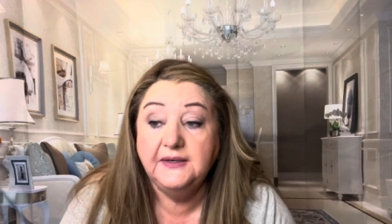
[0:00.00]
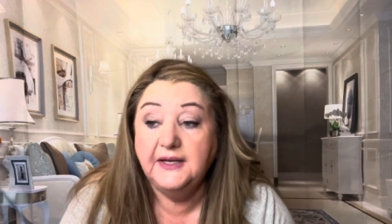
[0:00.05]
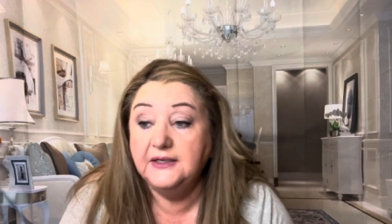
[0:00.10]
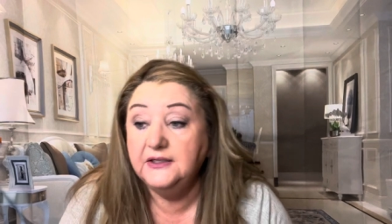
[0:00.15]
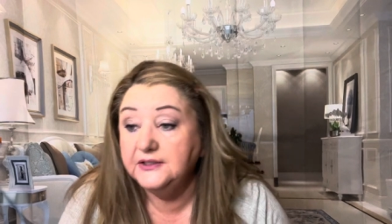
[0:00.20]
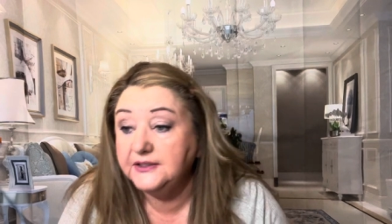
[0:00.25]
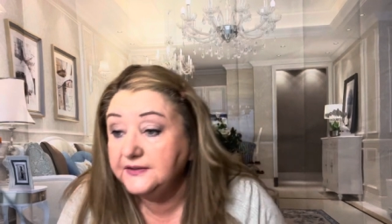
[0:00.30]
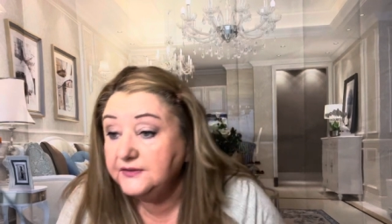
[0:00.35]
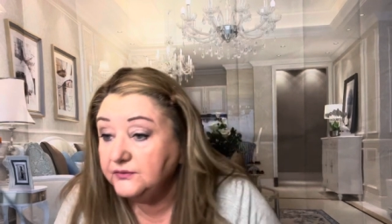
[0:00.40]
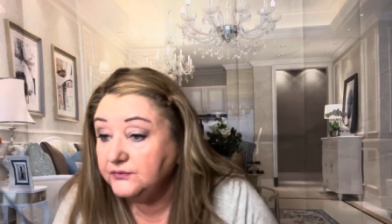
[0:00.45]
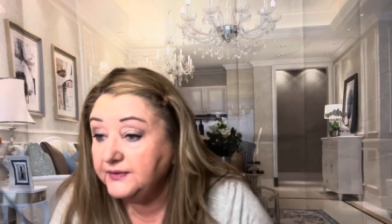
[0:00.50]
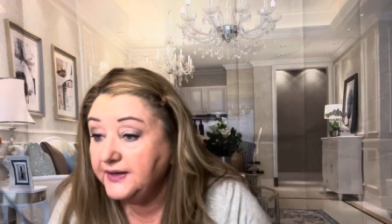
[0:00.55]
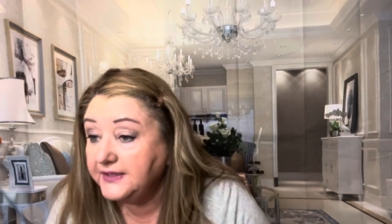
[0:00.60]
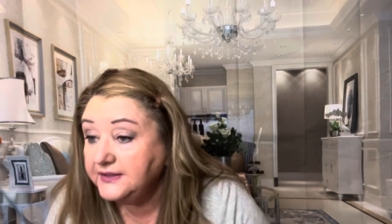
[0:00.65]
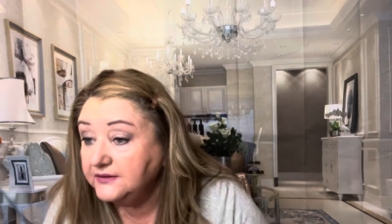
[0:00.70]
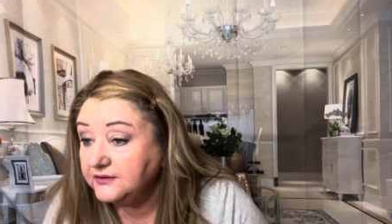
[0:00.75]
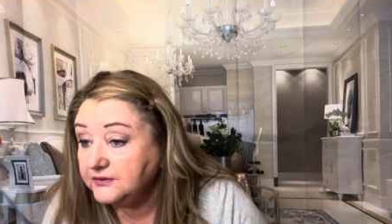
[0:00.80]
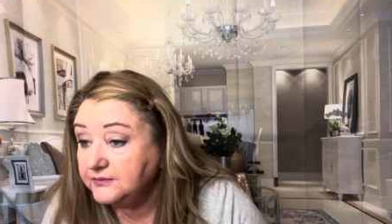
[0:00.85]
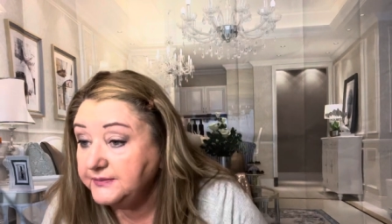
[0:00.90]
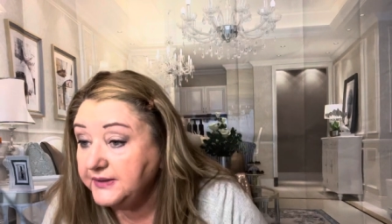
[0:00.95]
I look in the
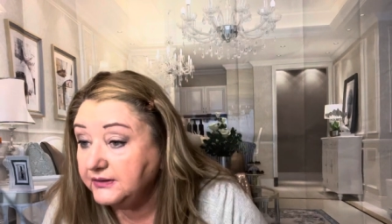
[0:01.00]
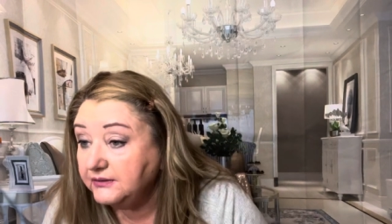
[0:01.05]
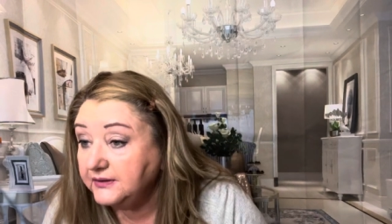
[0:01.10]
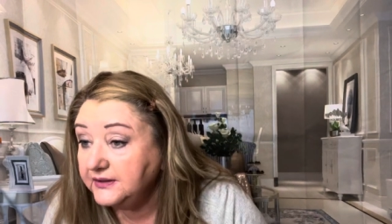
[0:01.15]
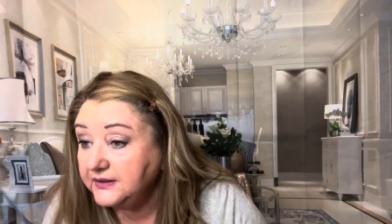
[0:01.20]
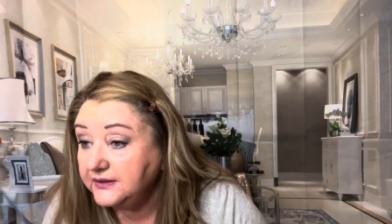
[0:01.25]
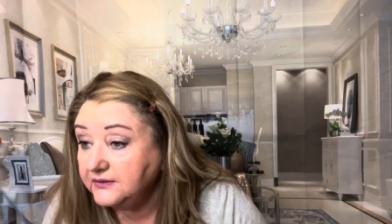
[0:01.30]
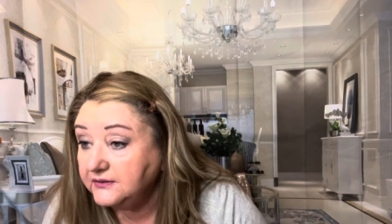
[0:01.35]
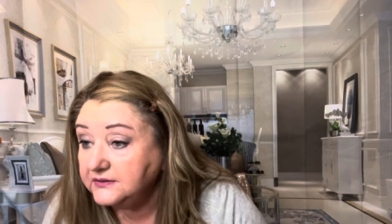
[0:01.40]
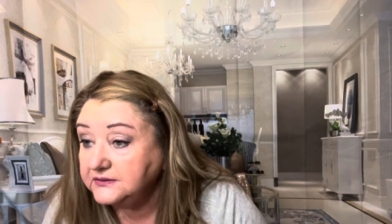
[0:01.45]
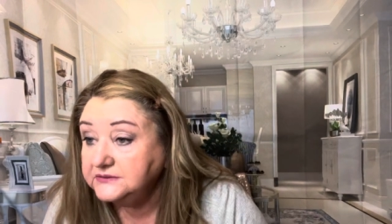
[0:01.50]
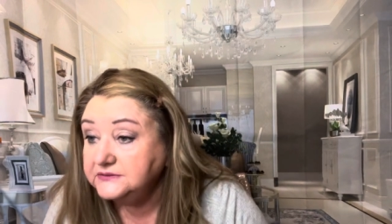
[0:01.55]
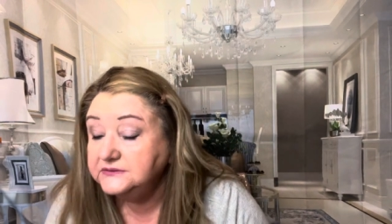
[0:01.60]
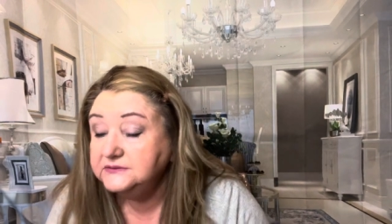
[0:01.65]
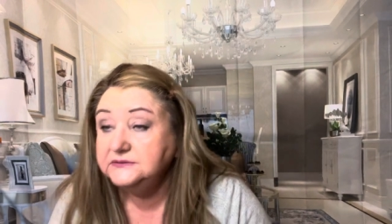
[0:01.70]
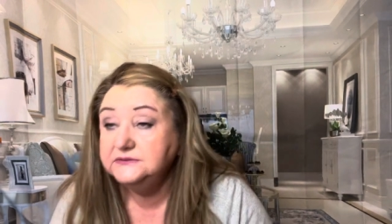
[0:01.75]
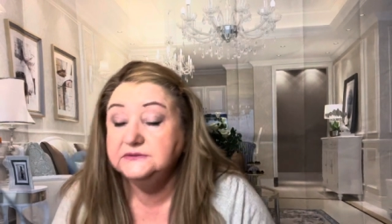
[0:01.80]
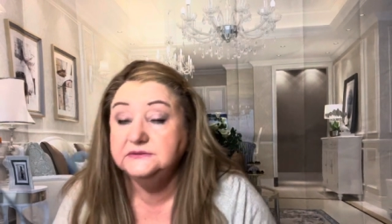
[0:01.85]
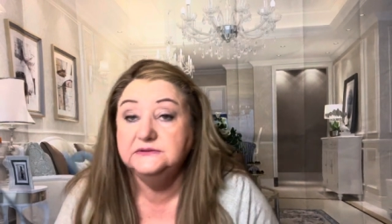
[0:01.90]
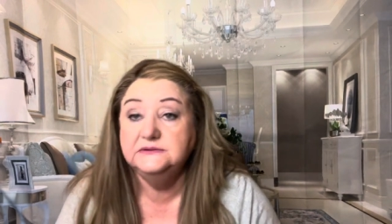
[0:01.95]
regular mirror here,
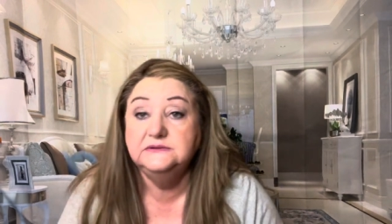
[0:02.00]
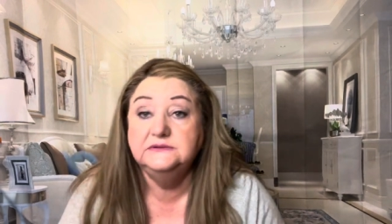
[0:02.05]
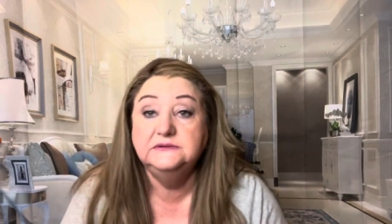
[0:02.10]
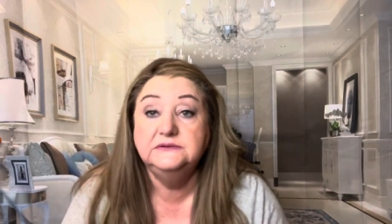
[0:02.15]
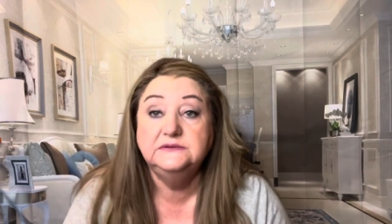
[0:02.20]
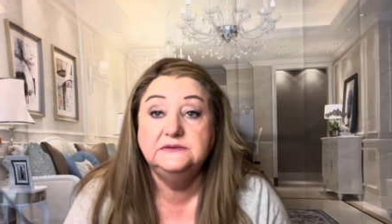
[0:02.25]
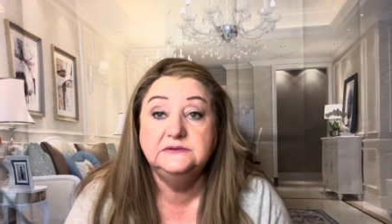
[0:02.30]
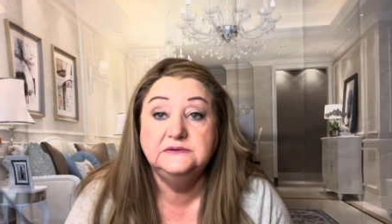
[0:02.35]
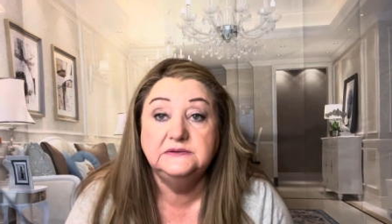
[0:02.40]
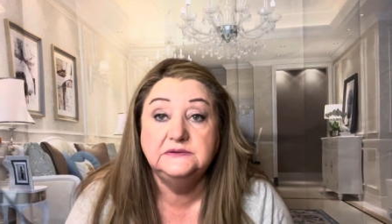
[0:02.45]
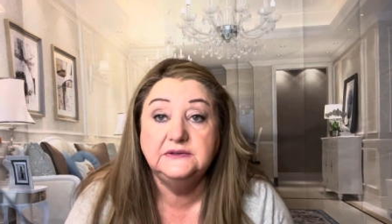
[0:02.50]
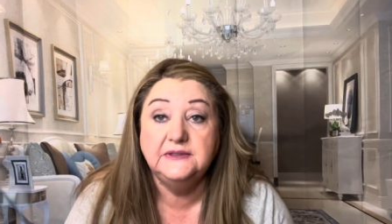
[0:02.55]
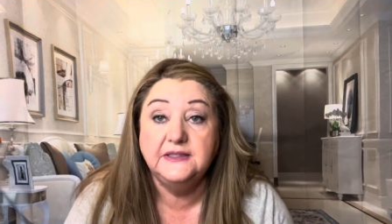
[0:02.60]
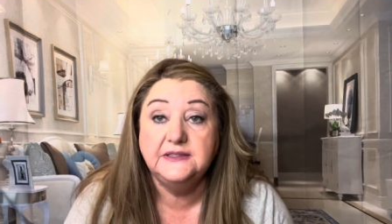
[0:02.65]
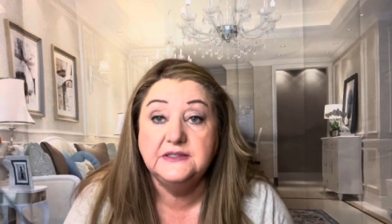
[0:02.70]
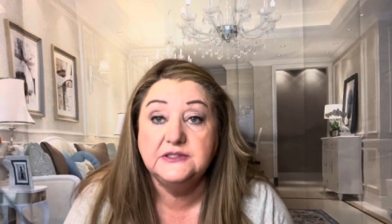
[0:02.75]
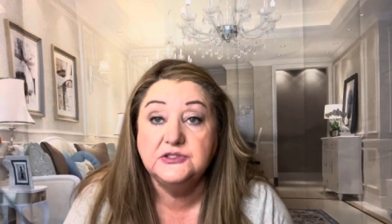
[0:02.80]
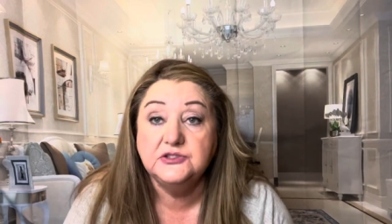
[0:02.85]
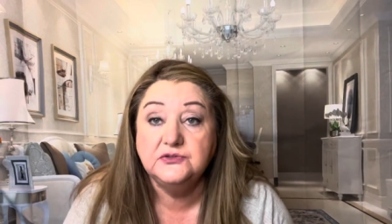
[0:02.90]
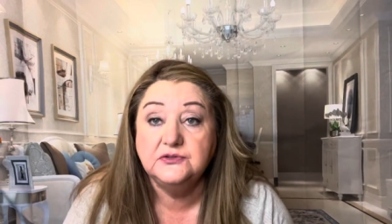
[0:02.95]
that
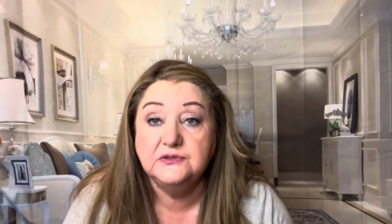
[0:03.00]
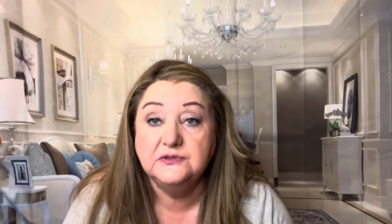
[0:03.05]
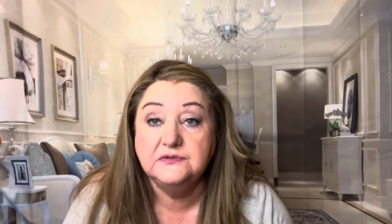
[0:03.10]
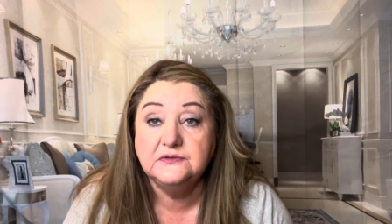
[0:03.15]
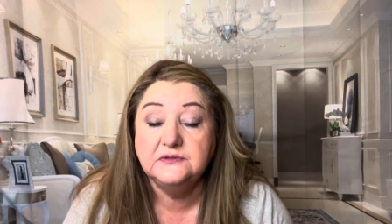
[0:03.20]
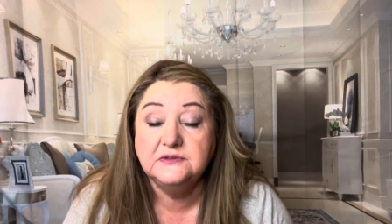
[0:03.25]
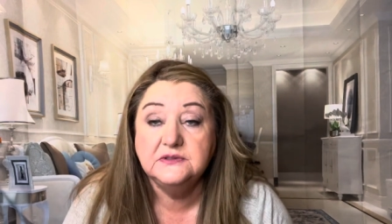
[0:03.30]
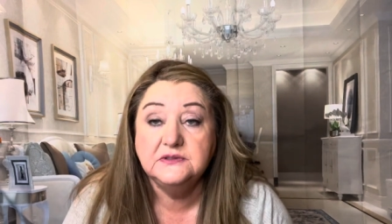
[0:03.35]
is true.